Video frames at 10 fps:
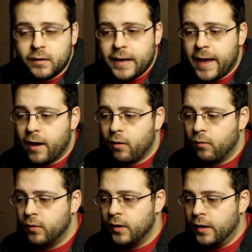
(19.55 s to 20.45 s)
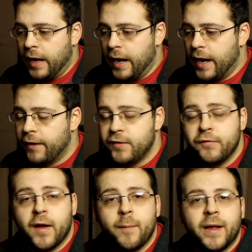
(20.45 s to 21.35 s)
Now, uh, if you
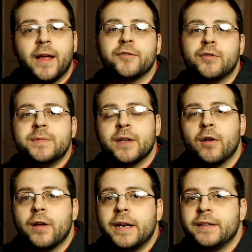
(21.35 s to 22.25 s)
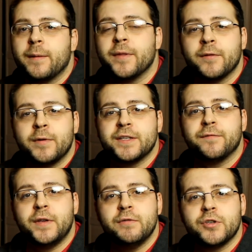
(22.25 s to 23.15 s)
follow my live streams at all anytime in the recent
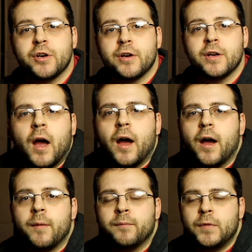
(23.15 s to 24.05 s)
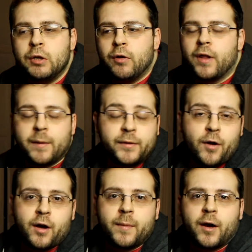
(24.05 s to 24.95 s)
future, um, you know that I've been
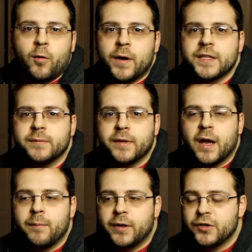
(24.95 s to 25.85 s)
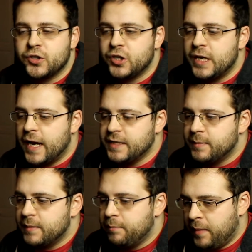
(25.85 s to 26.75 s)
talking about it quite some time because she has
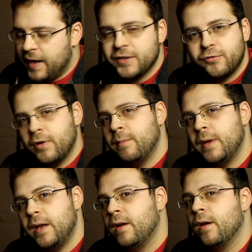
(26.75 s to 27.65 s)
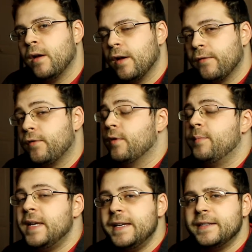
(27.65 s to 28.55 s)
been pestering me for a
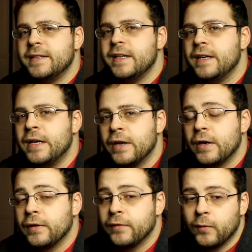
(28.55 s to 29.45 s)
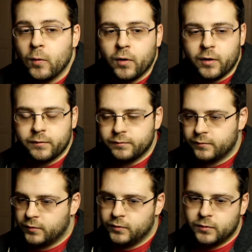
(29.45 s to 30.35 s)
PC for
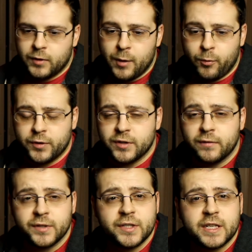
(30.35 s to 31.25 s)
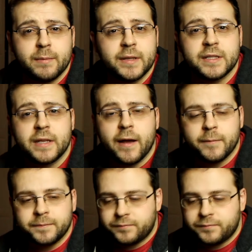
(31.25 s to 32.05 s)
ooh, upwards over six months now.